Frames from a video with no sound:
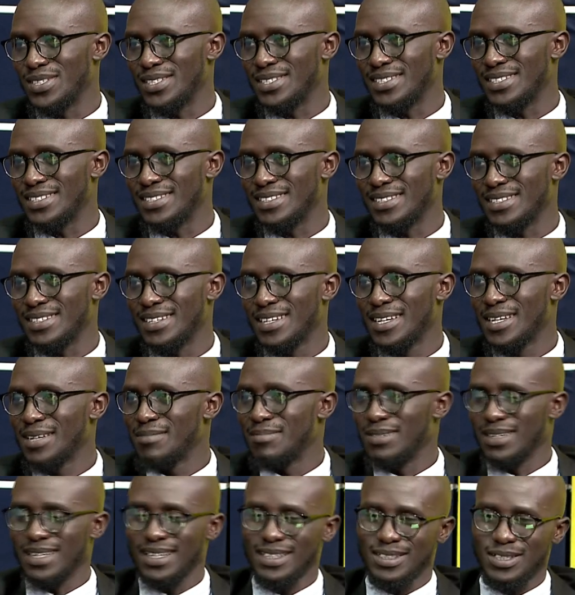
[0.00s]
of the city.
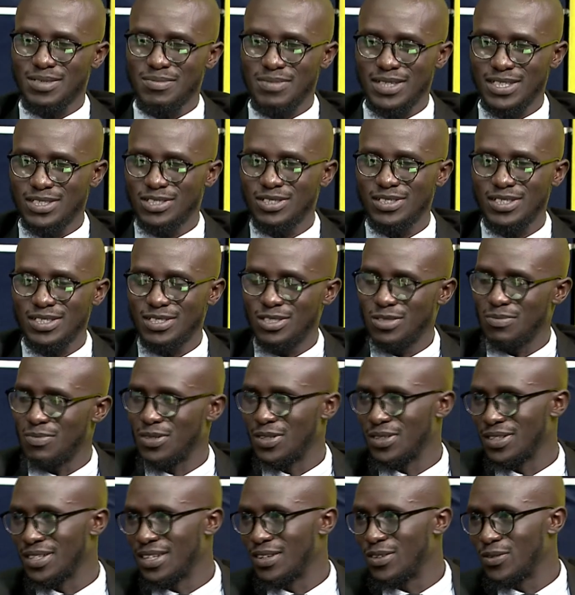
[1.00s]
But like you mentioned, it should
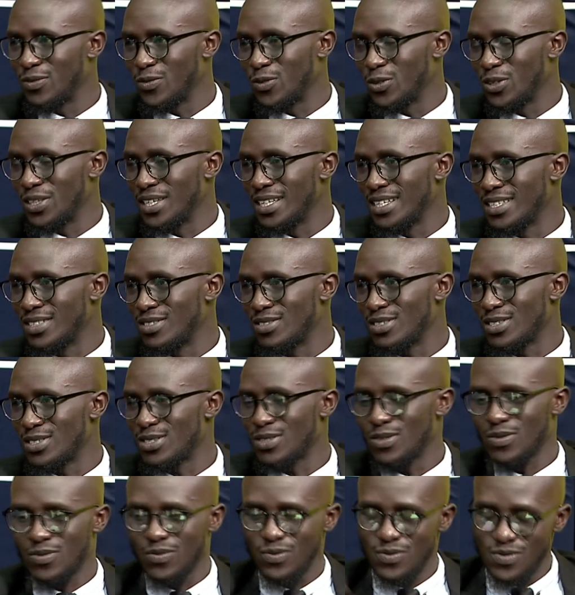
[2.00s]
be for the
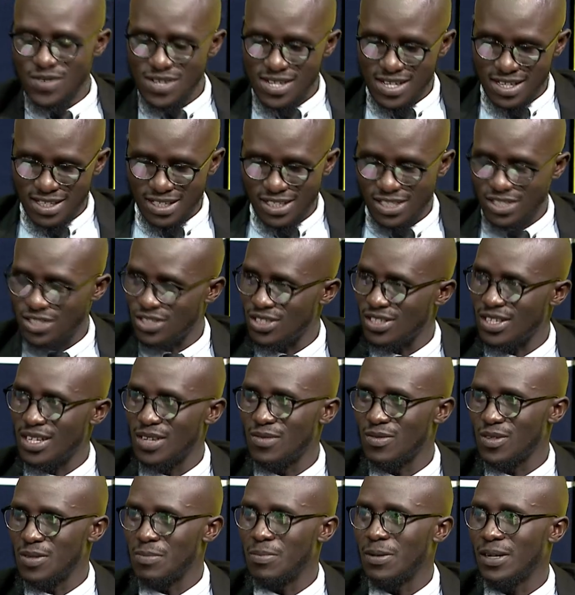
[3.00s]
interest of each and
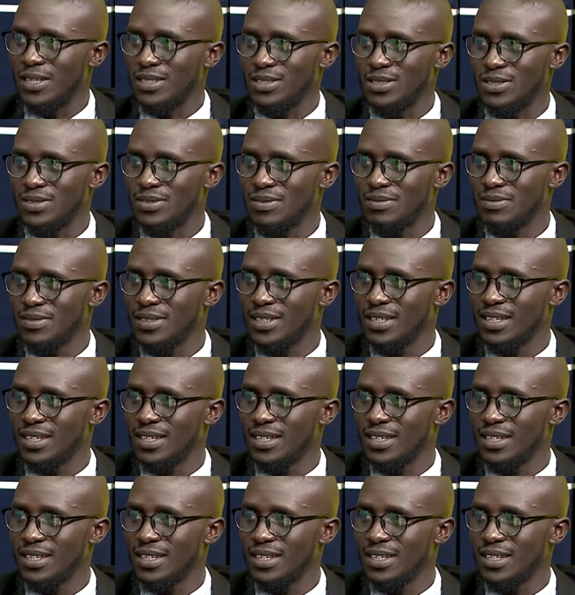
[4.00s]
every person.